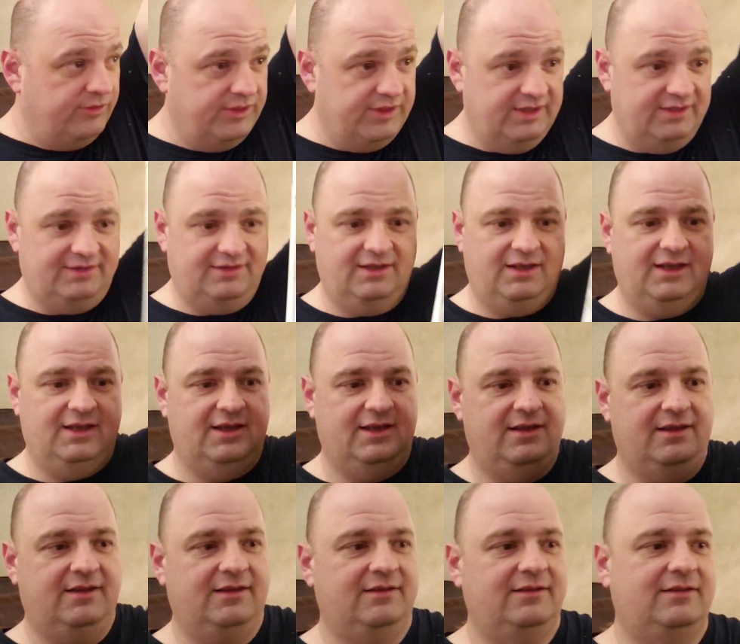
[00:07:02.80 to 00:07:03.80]
This
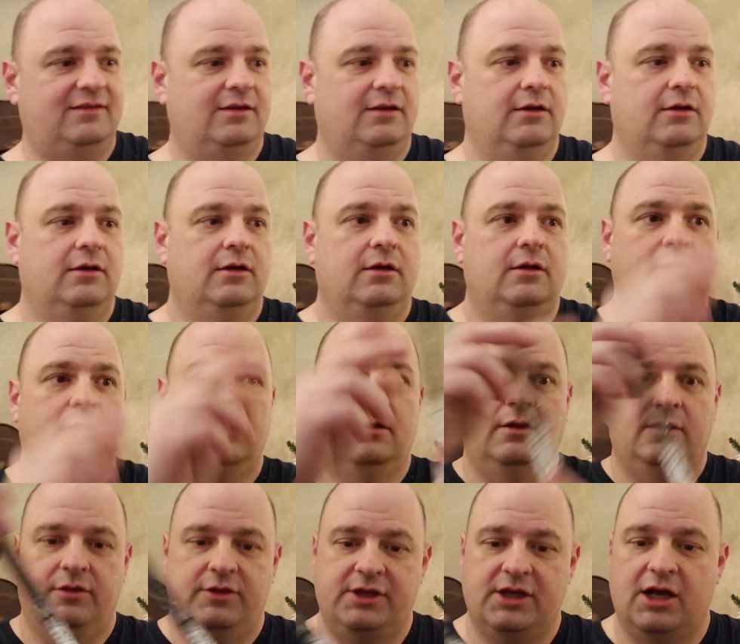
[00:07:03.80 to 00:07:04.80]
is
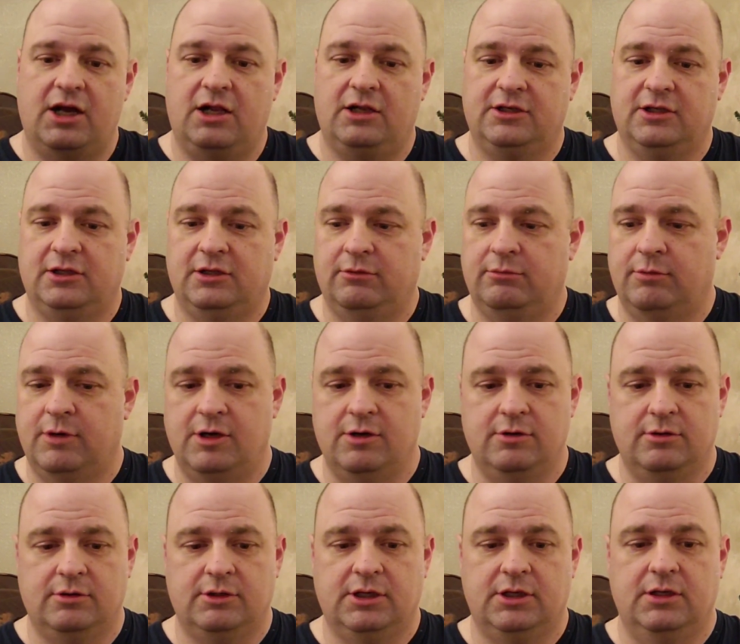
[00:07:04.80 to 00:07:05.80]
the Aldila
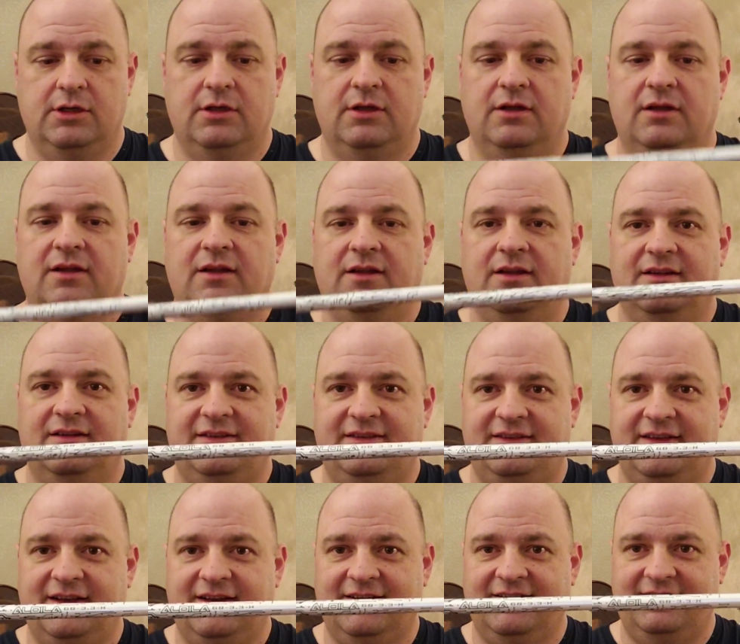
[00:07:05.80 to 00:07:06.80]
Rogue
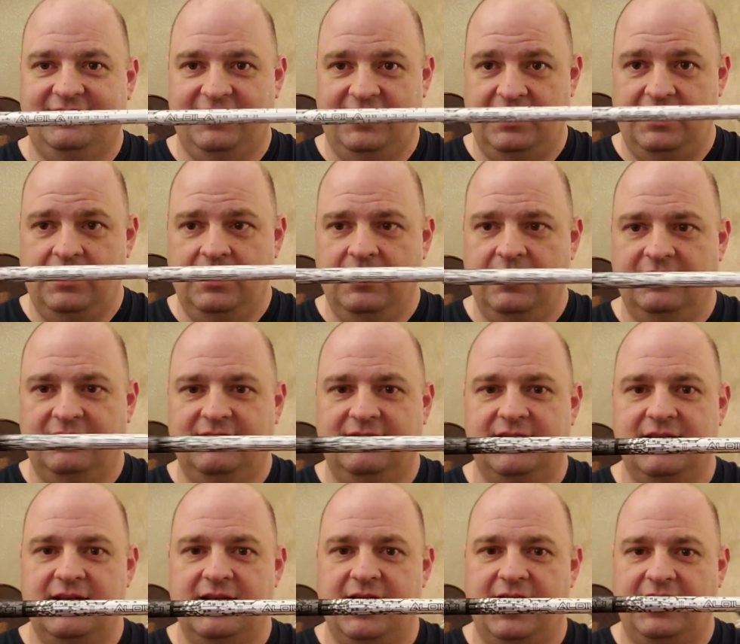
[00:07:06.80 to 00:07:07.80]
60. It's
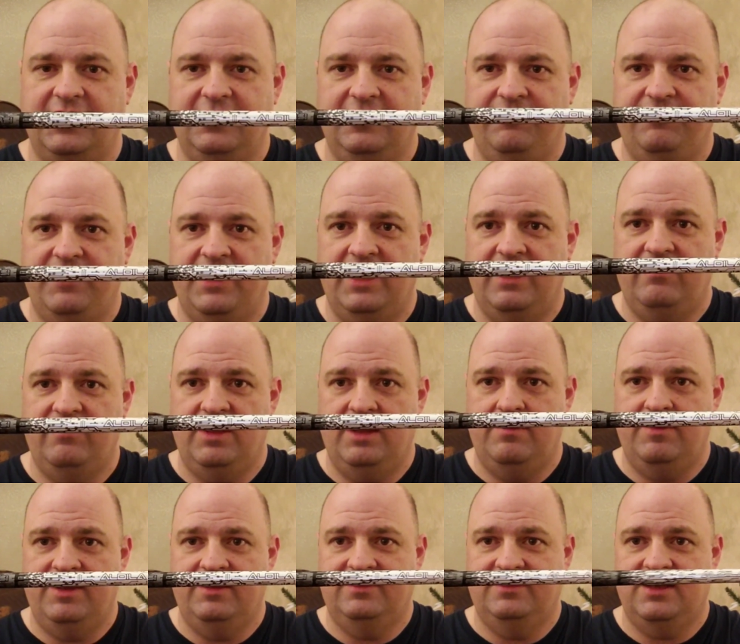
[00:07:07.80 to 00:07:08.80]
the 95
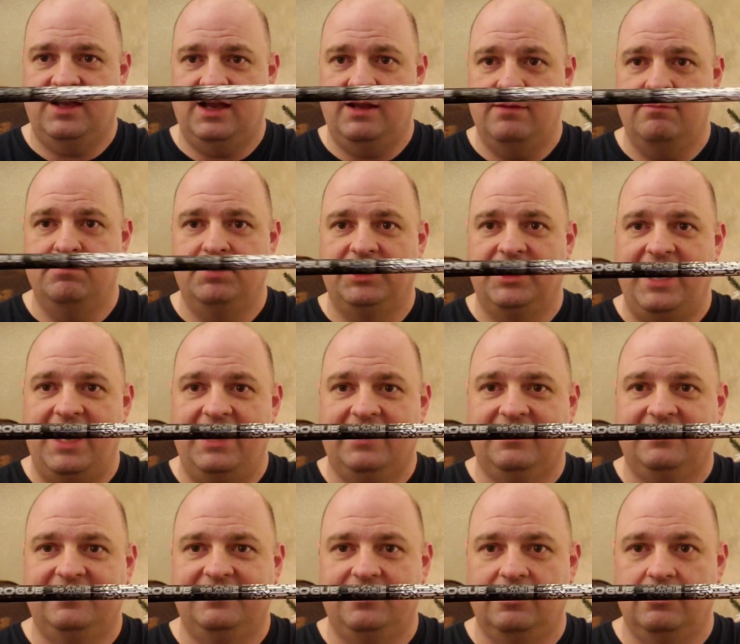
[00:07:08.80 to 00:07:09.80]
MSI
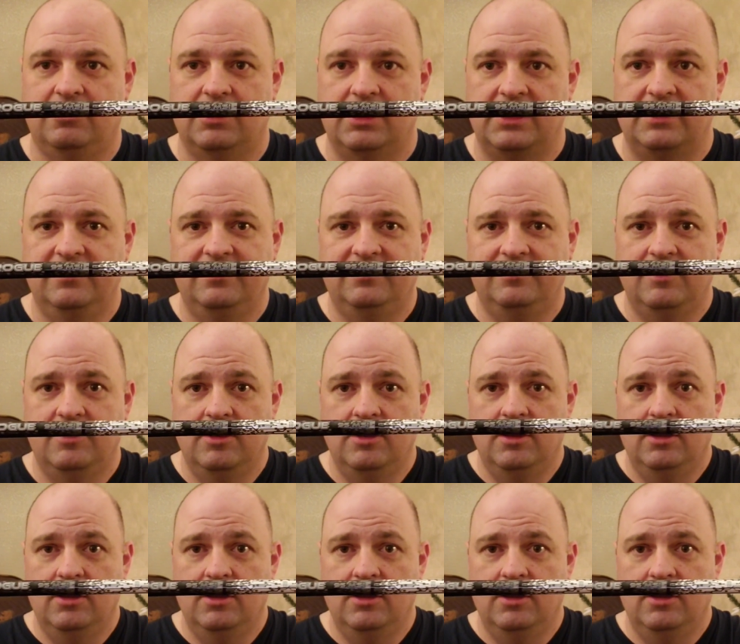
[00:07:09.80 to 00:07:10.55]
Black Series.